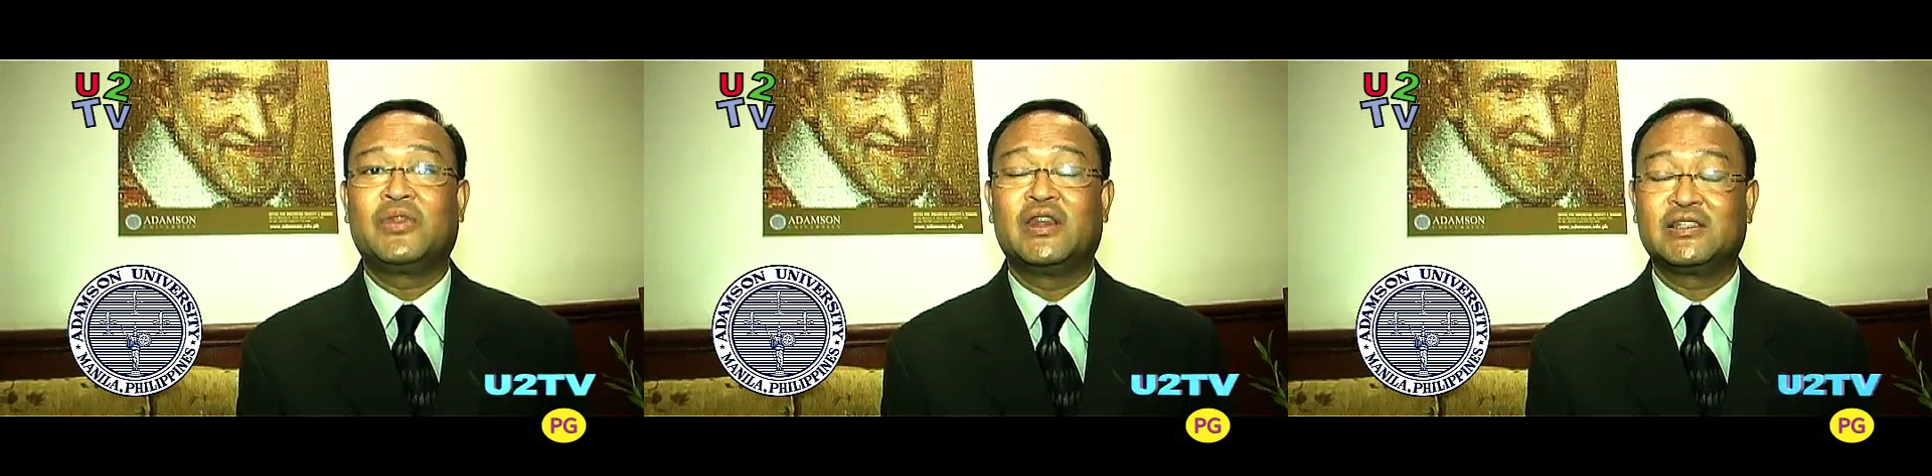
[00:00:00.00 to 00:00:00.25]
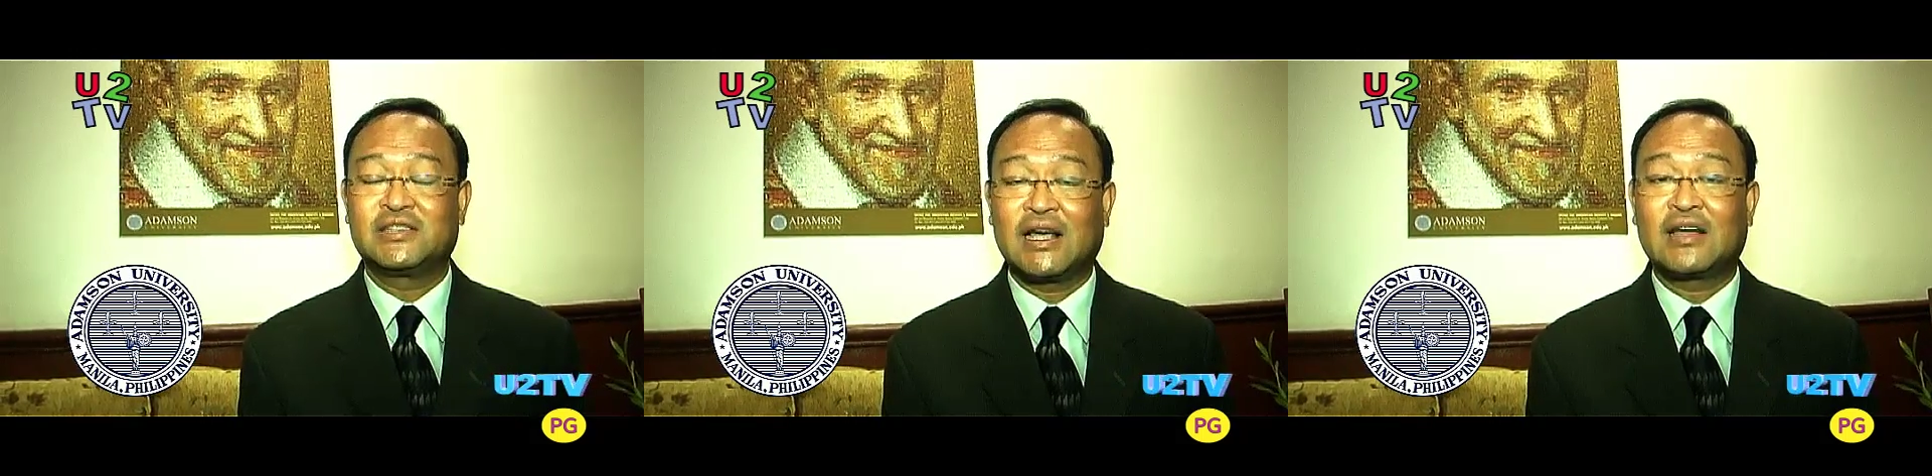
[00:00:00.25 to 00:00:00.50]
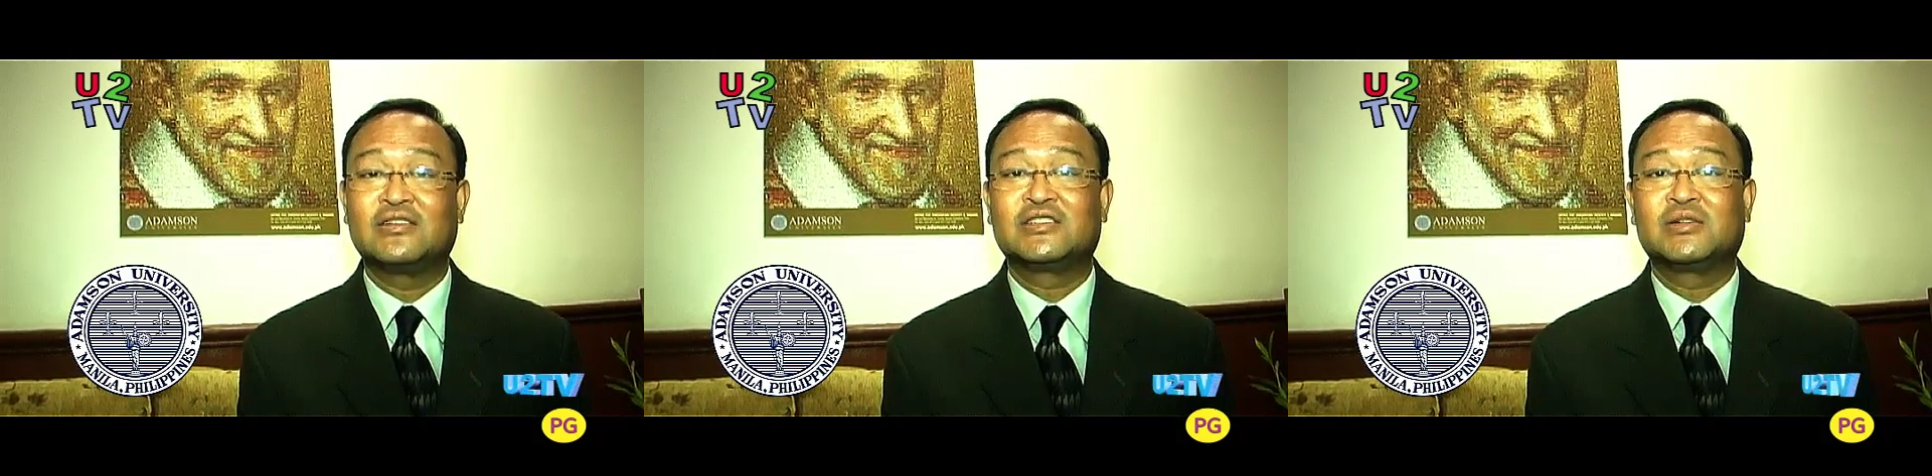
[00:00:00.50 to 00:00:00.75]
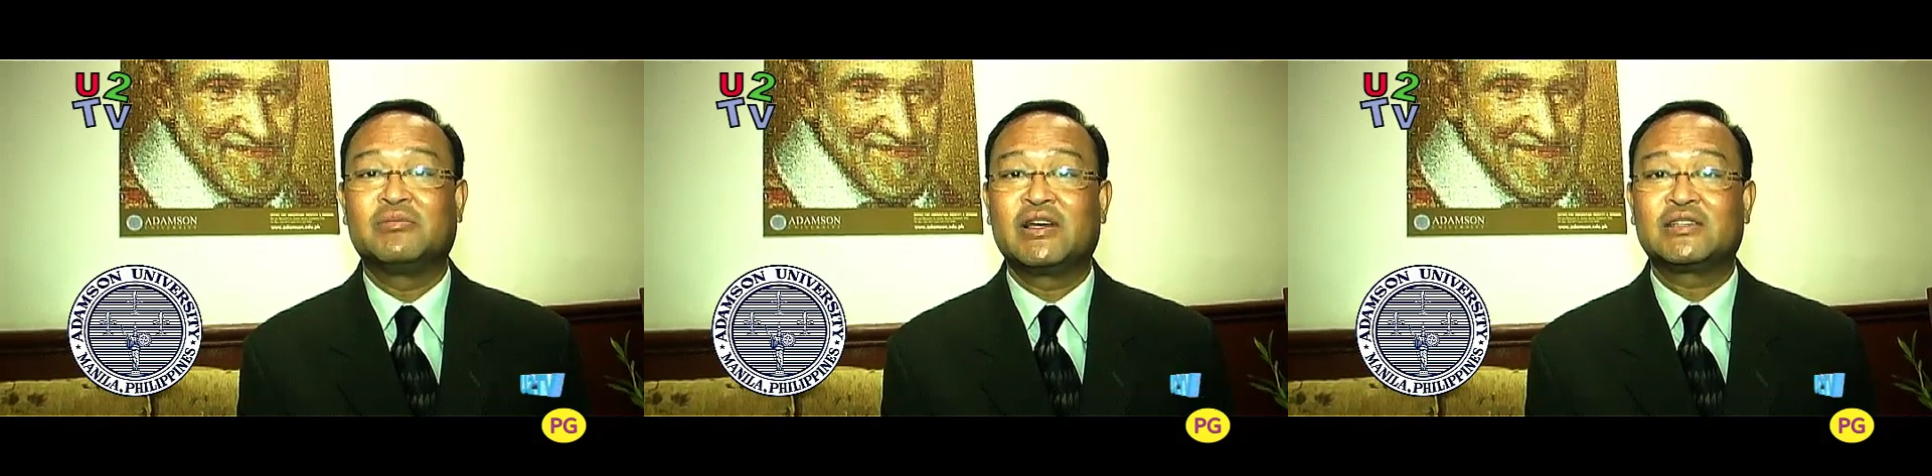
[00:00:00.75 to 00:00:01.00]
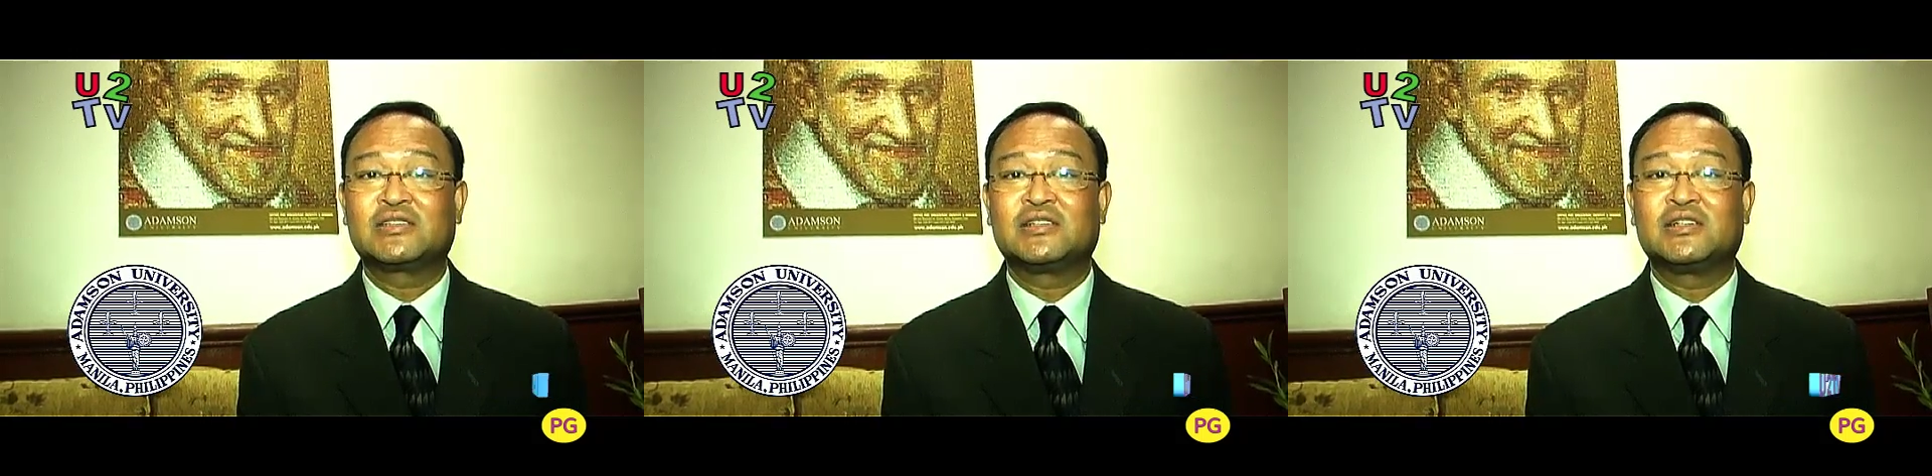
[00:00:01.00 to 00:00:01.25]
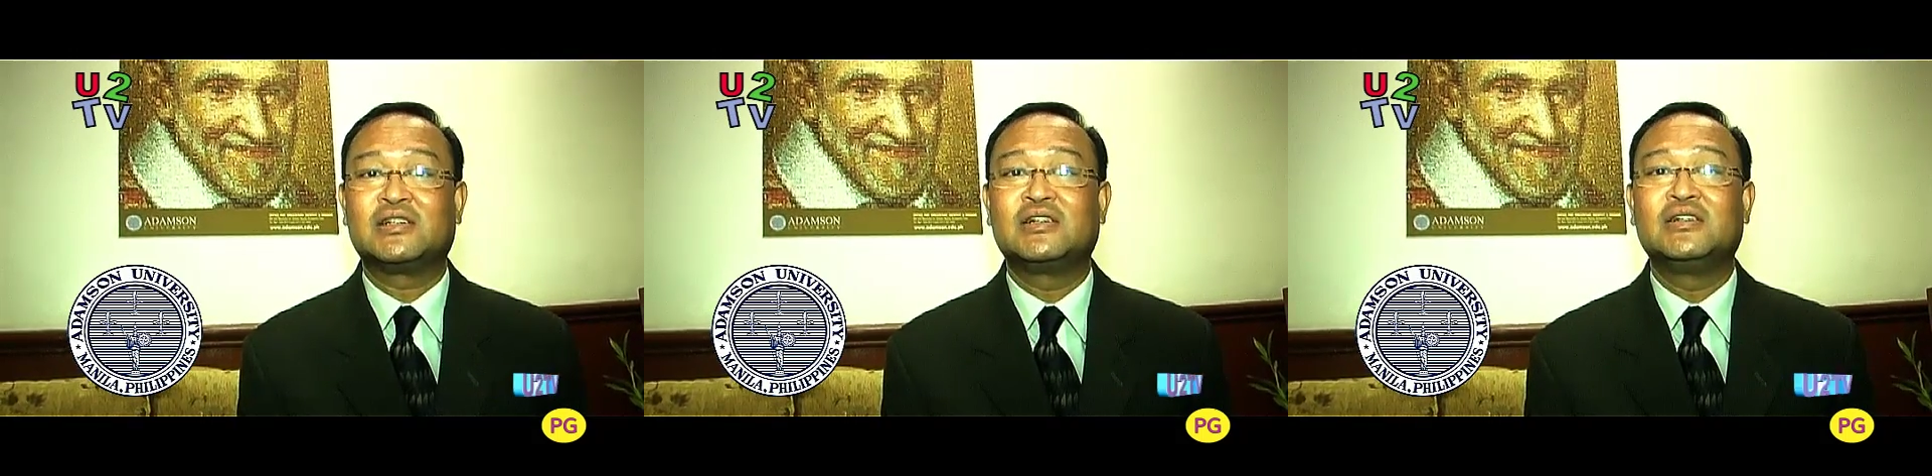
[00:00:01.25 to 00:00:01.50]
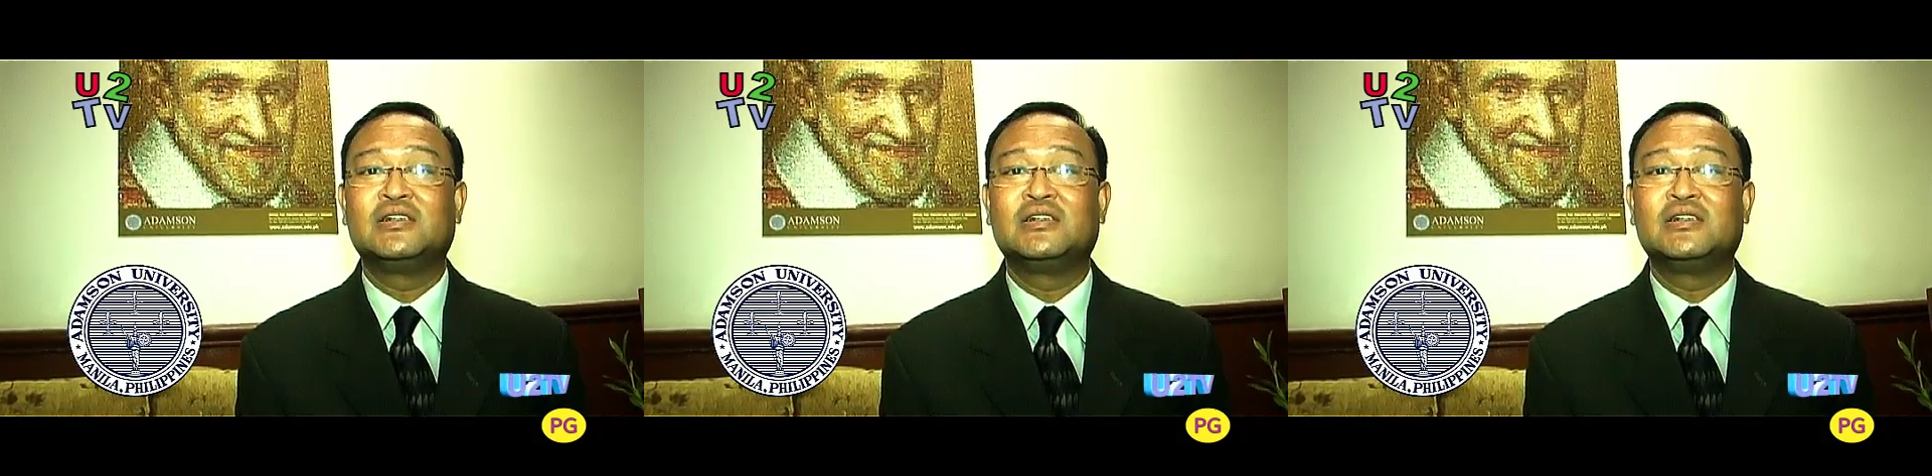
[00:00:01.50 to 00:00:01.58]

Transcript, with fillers: the second semester